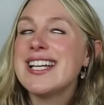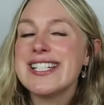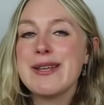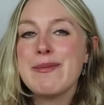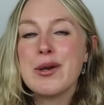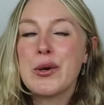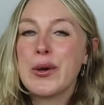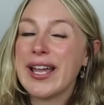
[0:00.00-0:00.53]

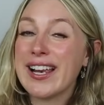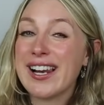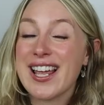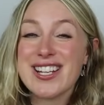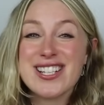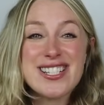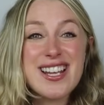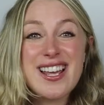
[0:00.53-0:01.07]
Typical
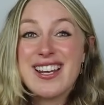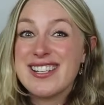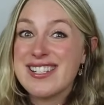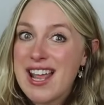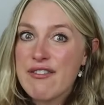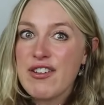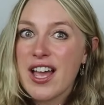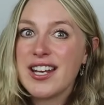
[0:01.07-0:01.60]
English,
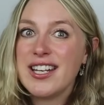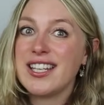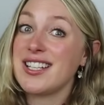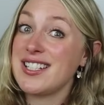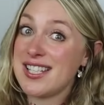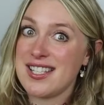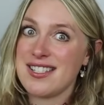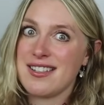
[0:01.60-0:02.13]
never any
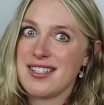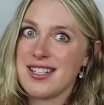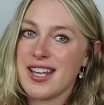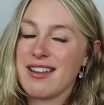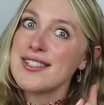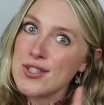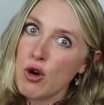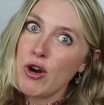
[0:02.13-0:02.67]
consistency.
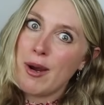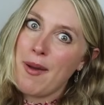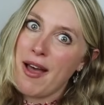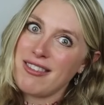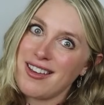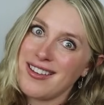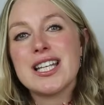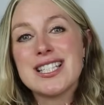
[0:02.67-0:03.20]
Sorry
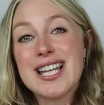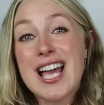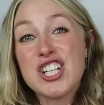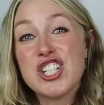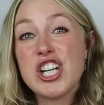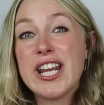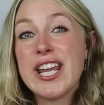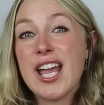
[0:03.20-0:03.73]
about that. It's
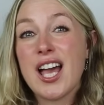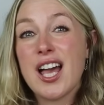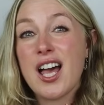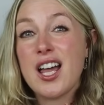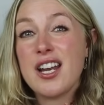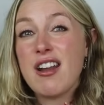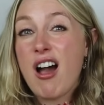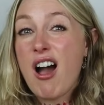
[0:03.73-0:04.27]
actually
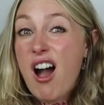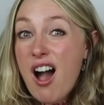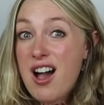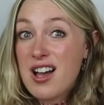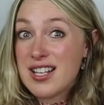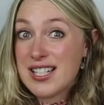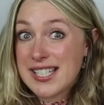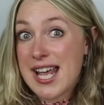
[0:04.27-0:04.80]
an
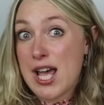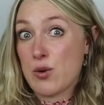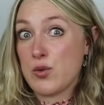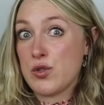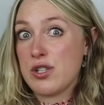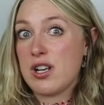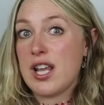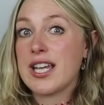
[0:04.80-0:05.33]

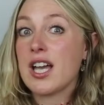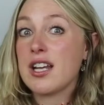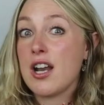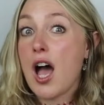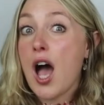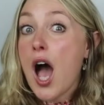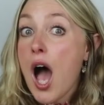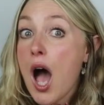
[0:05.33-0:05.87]
sound, like an
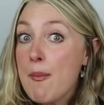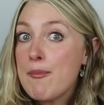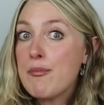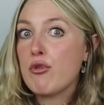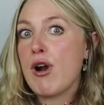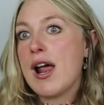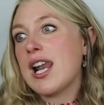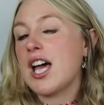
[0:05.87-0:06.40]

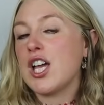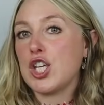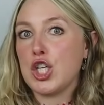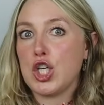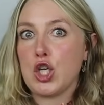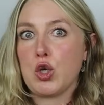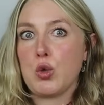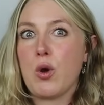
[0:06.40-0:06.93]
umbrella
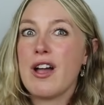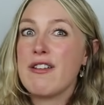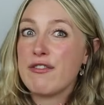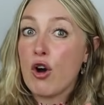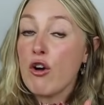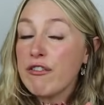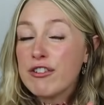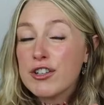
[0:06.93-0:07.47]
U. I've
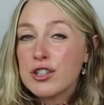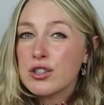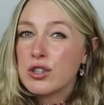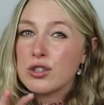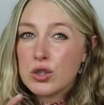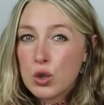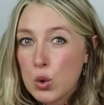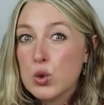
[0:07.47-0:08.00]
often
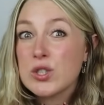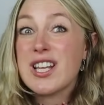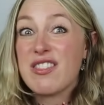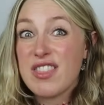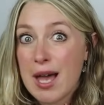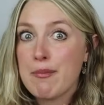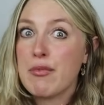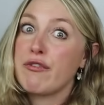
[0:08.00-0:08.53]
called it
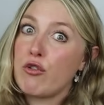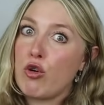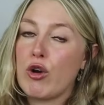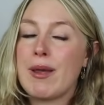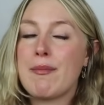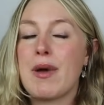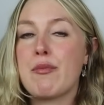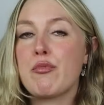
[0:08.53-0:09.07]
that before
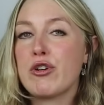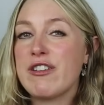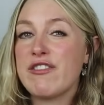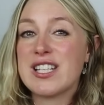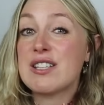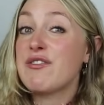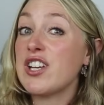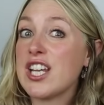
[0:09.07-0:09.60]
in my
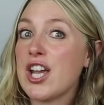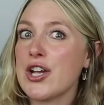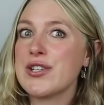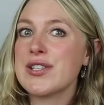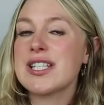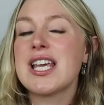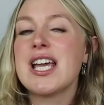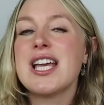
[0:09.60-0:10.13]
previous
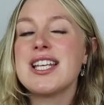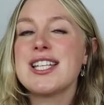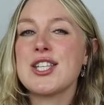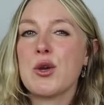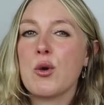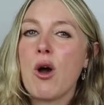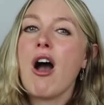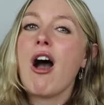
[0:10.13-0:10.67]
videos.
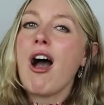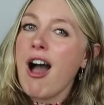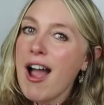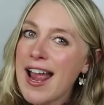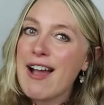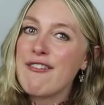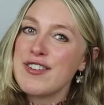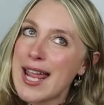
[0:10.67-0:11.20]
So I
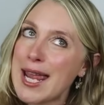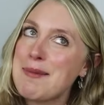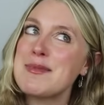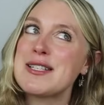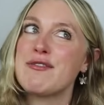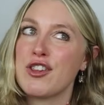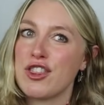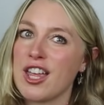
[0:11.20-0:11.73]
have
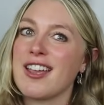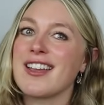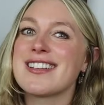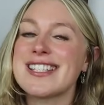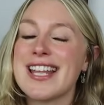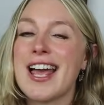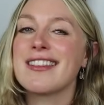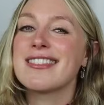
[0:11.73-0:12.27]
names for
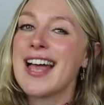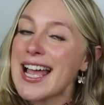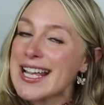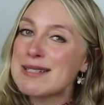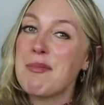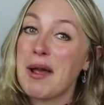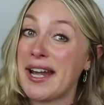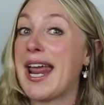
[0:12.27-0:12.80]
things and that
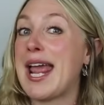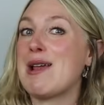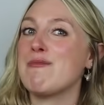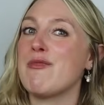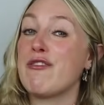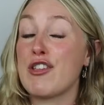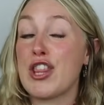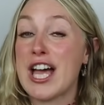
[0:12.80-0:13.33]
is my name
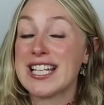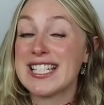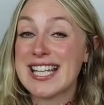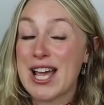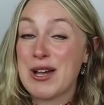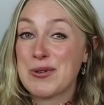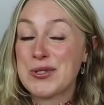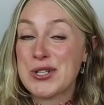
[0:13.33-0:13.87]
for that
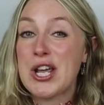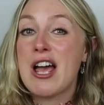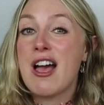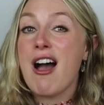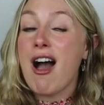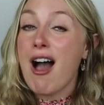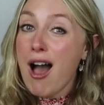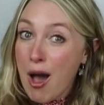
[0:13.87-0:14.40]
sound.
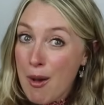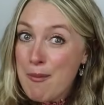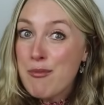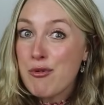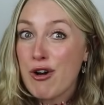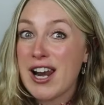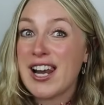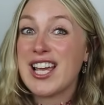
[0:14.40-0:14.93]

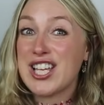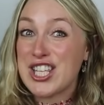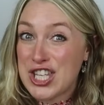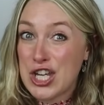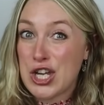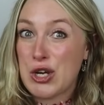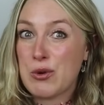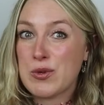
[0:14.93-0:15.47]
umbrella
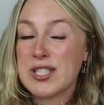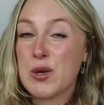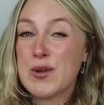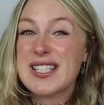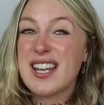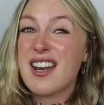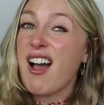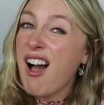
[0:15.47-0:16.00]
U. So
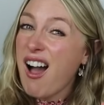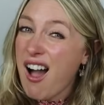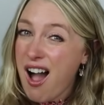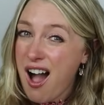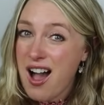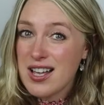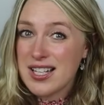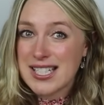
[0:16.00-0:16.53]
it's an
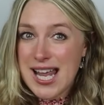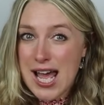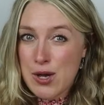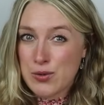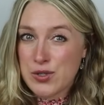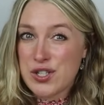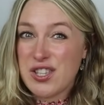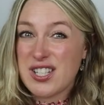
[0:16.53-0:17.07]

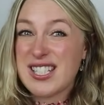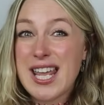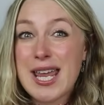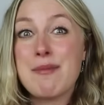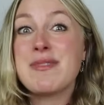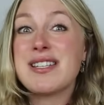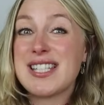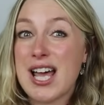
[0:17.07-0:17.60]
sound, the
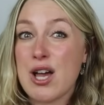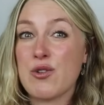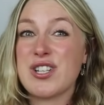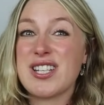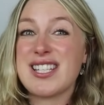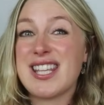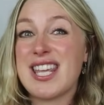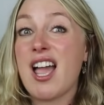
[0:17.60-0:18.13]
same sound
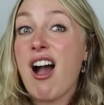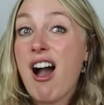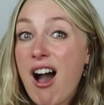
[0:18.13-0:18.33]
as the